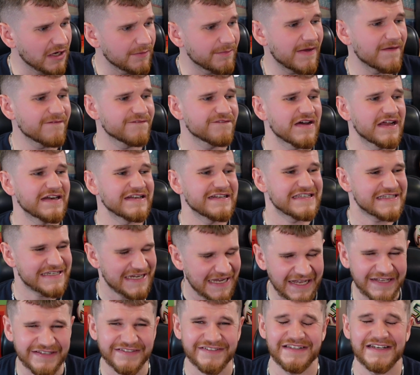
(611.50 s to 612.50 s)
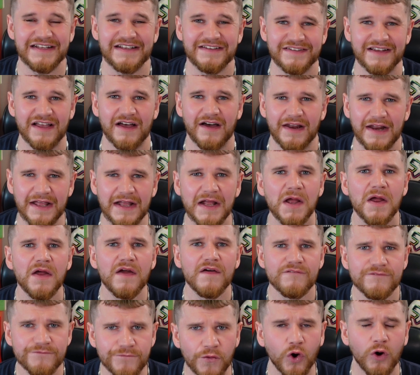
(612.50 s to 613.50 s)
to be a fantastic signing
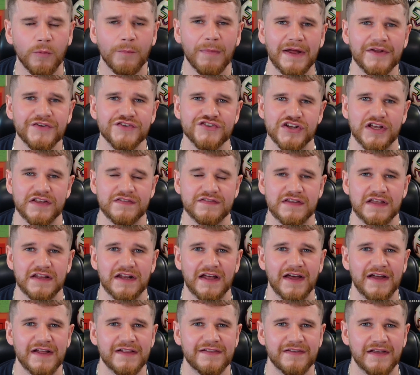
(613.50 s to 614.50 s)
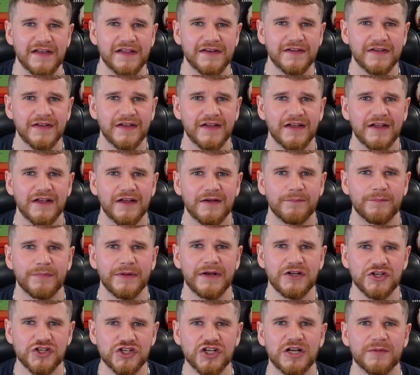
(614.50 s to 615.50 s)
for Manchester United,
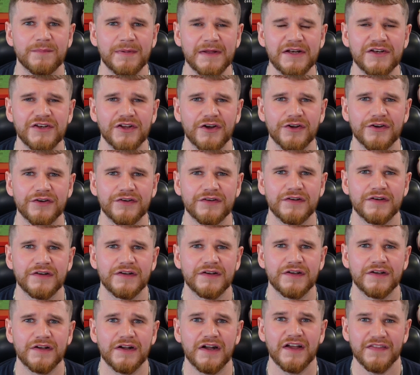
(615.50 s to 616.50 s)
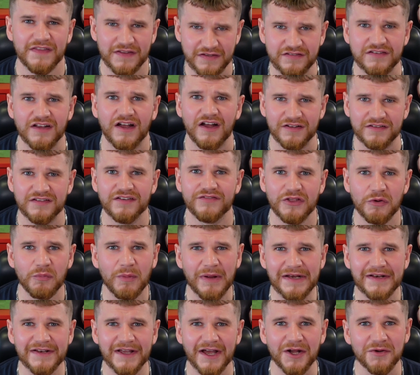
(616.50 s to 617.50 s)
but it should have been done at the start of the
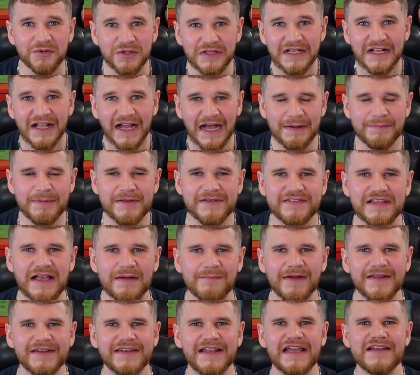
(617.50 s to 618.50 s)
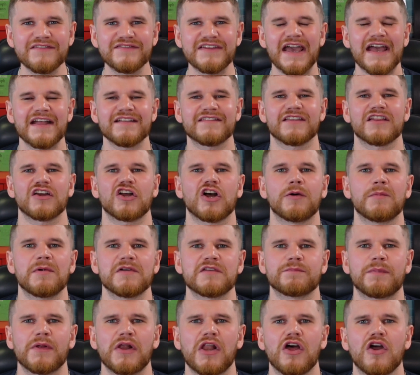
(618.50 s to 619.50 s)
window. I've been Statman Dave. Get into the
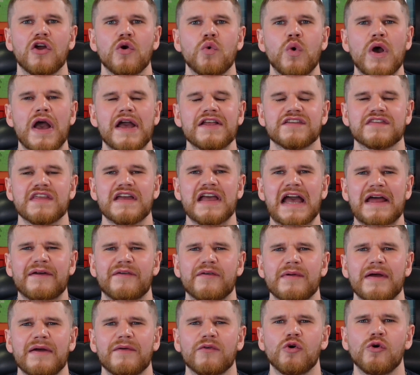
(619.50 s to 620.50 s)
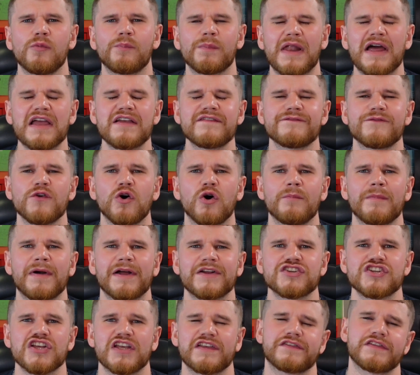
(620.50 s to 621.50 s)
comments below where you think Amrabat will play for
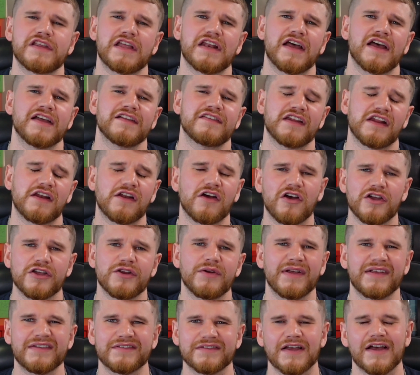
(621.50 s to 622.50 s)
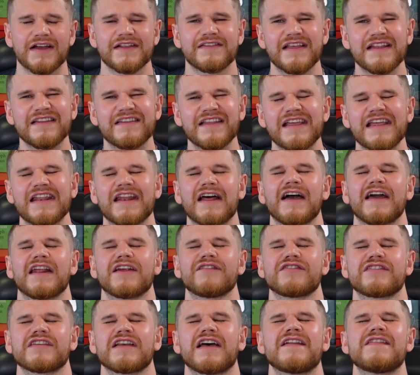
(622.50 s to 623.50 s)
Manchester United, and are you excited that United
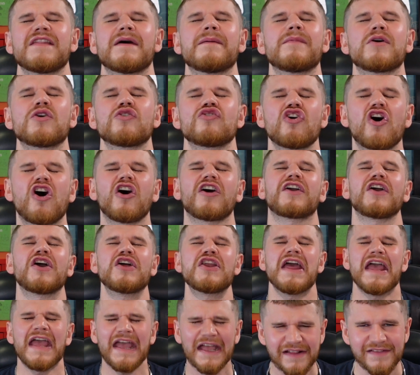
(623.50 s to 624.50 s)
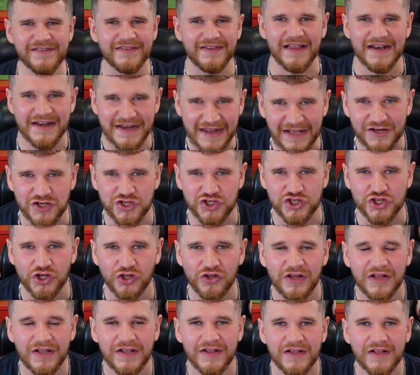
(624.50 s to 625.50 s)
have signed a Moroccan international?